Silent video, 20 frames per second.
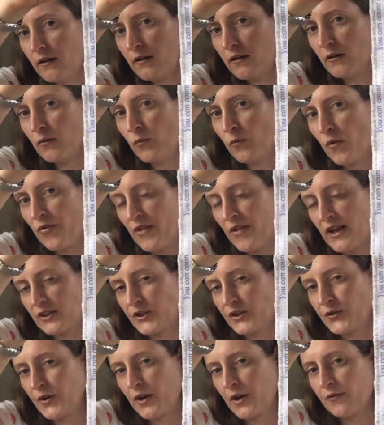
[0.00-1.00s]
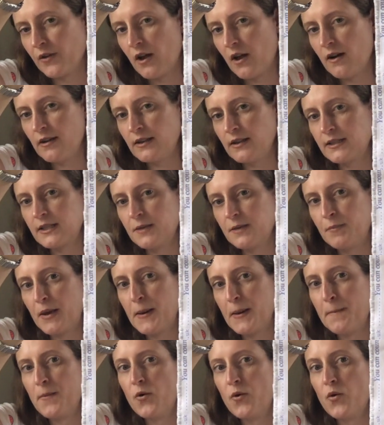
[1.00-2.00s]
want that string of lights to be a
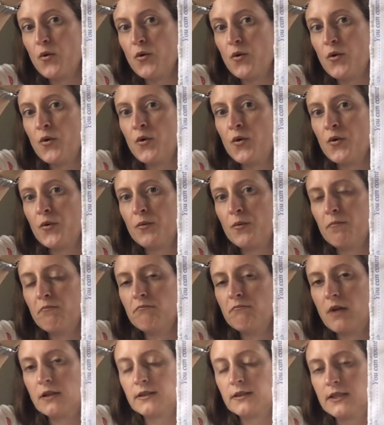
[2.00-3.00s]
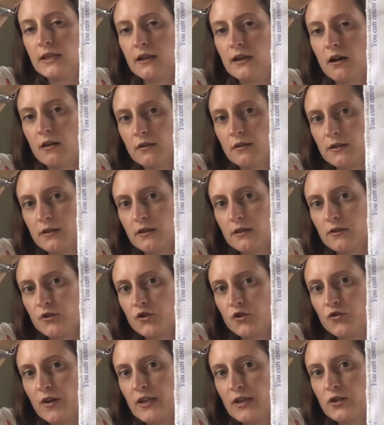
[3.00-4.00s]
more multicoloured
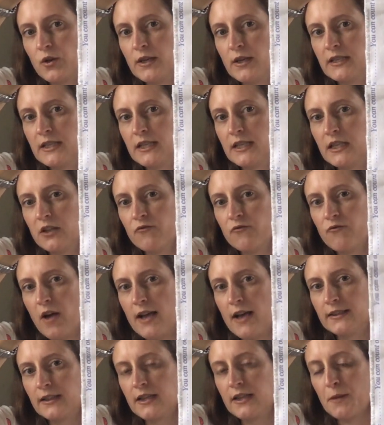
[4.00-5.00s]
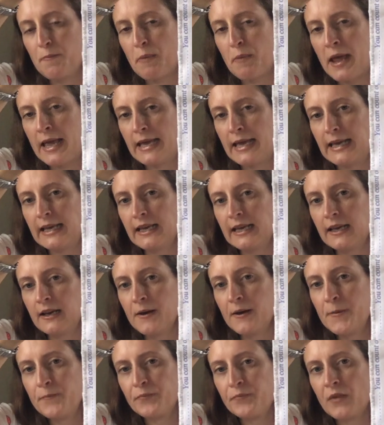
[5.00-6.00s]
string. So I did the red and the pink,
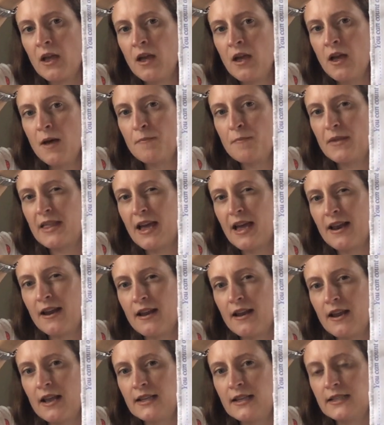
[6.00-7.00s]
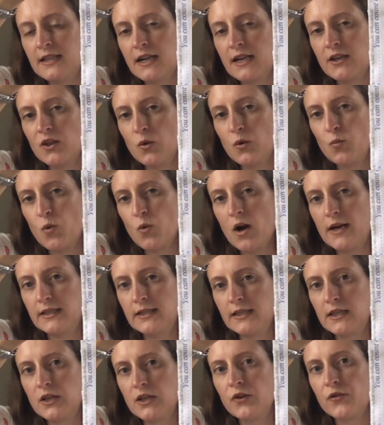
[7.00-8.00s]
but then instead of the white
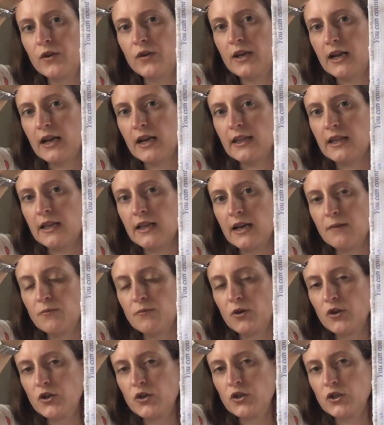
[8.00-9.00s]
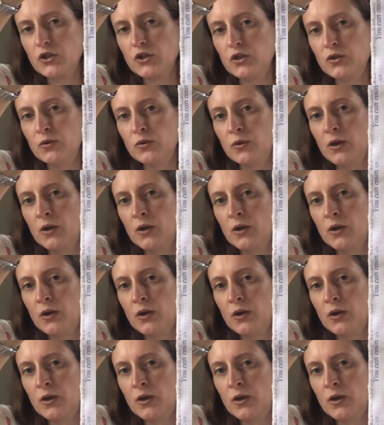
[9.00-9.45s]
and the green, I think I'm going to do